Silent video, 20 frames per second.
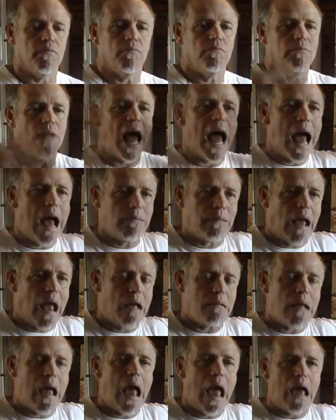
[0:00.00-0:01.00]
we
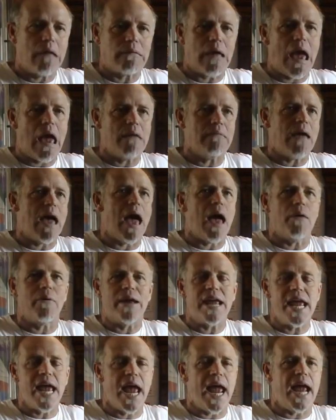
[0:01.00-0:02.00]

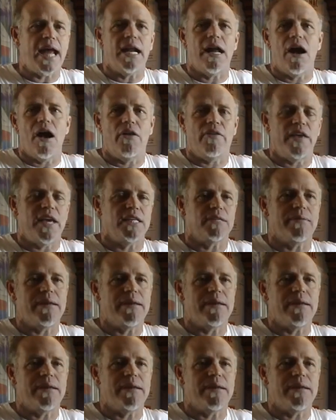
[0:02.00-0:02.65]
hate all these.